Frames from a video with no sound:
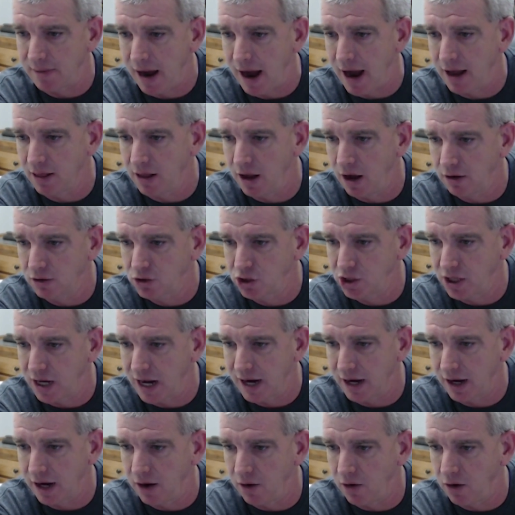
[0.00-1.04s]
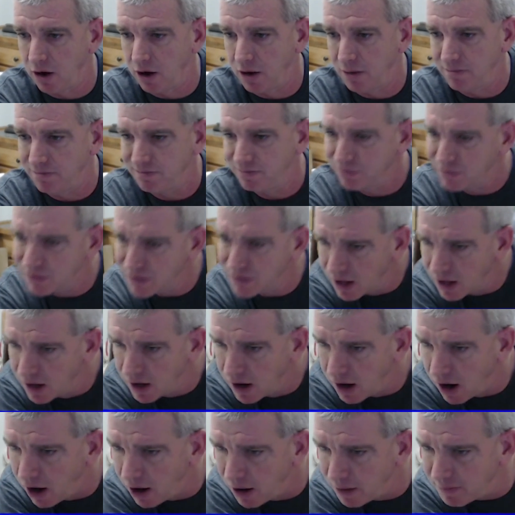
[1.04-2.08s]
How long should I go on
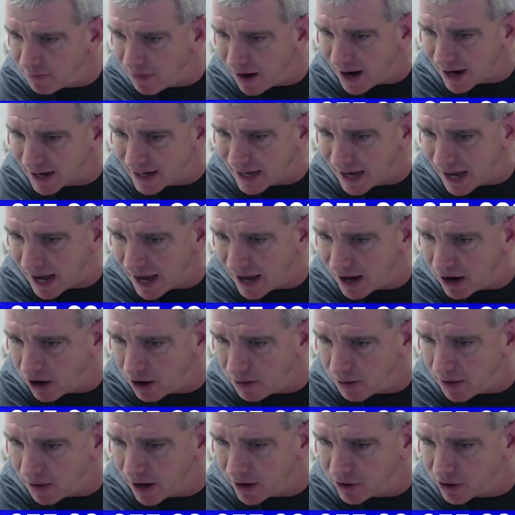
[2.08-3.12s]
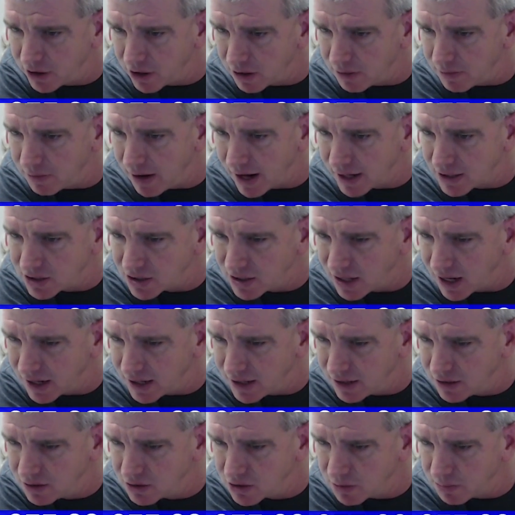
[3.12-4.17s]
my Duramax? Should I
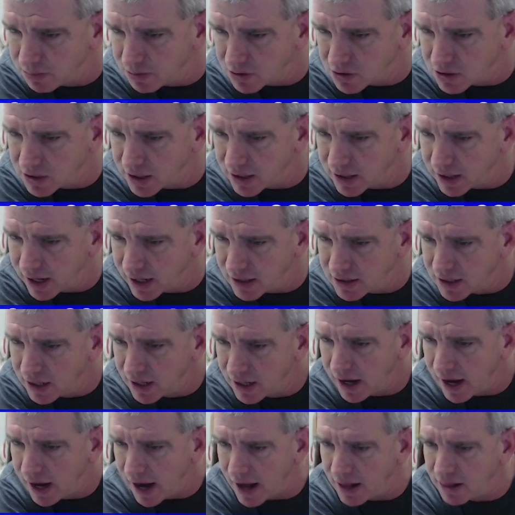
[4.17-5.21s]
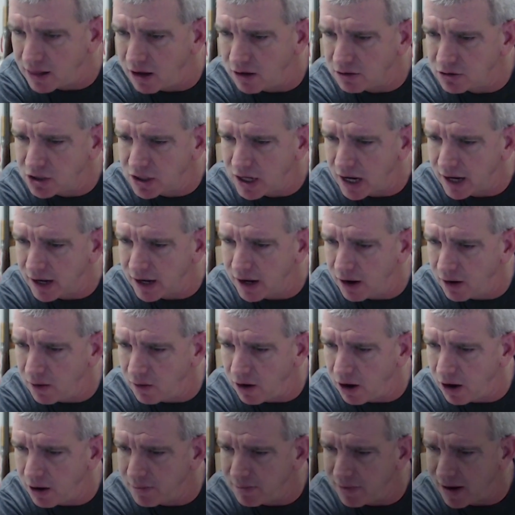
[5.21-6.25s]
use a percent gauge? How long should I go
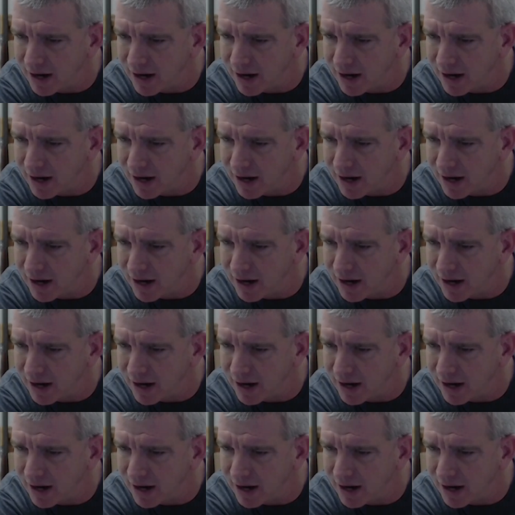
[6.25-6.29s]
on my